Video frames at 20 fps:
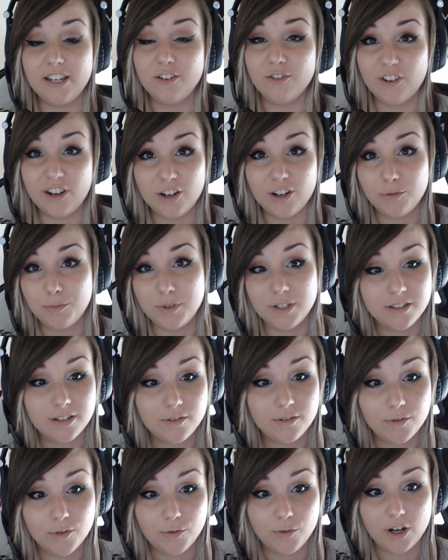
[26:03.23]
rather be
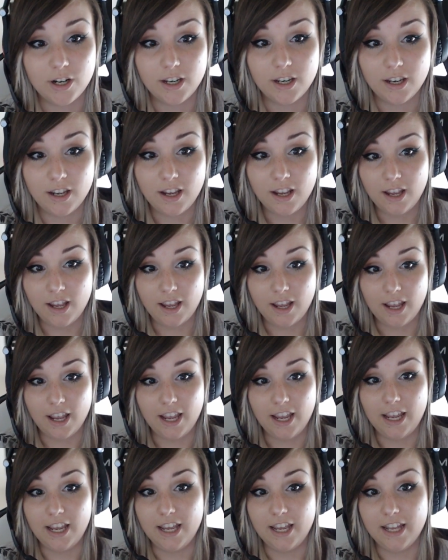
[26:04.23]
silver one
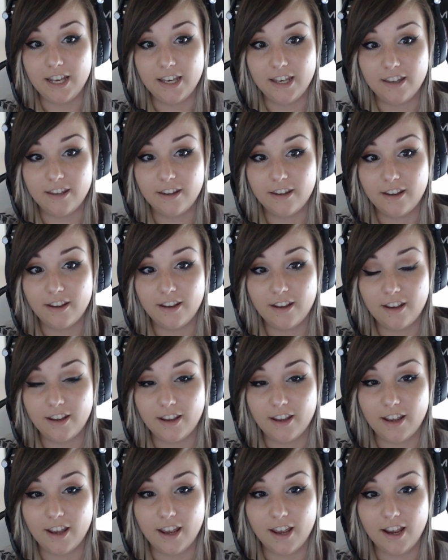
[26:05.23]
and
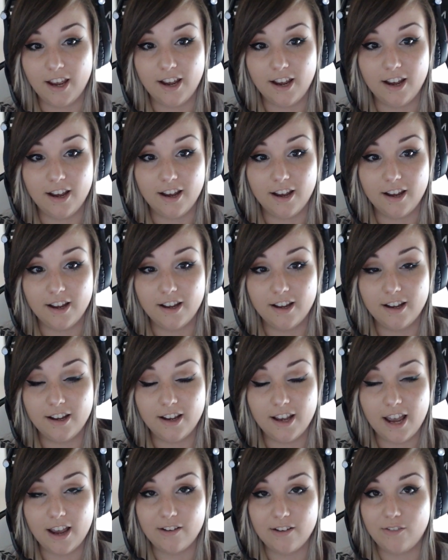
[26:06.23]
uh,
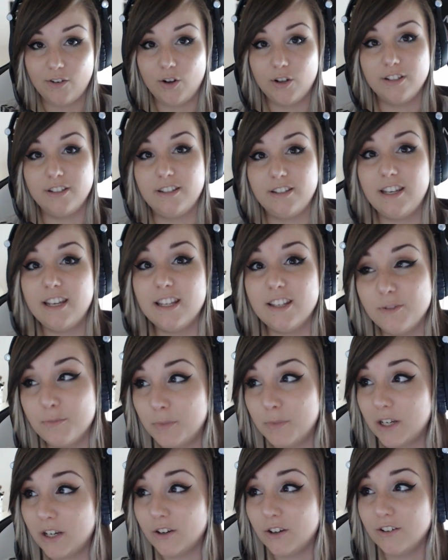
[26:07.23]
have all the skins,
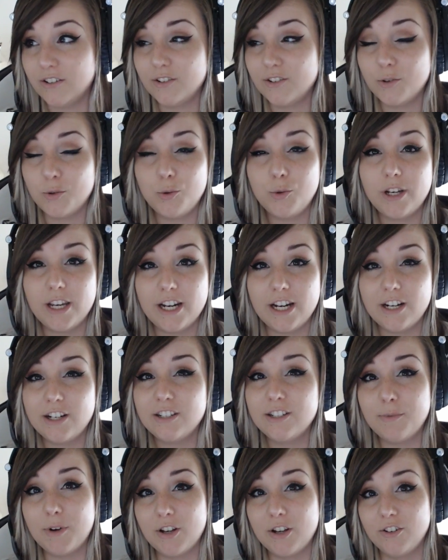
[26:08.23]
because who
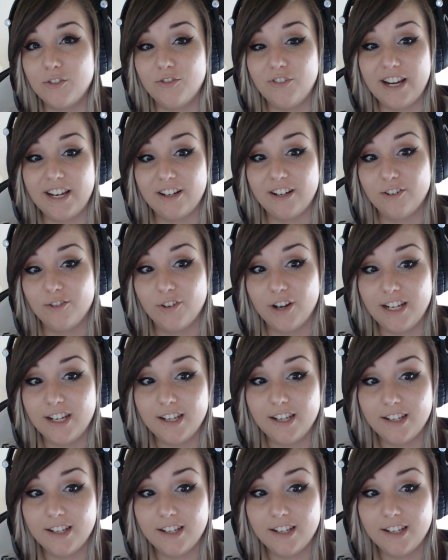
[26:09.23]
cares about the rank, right?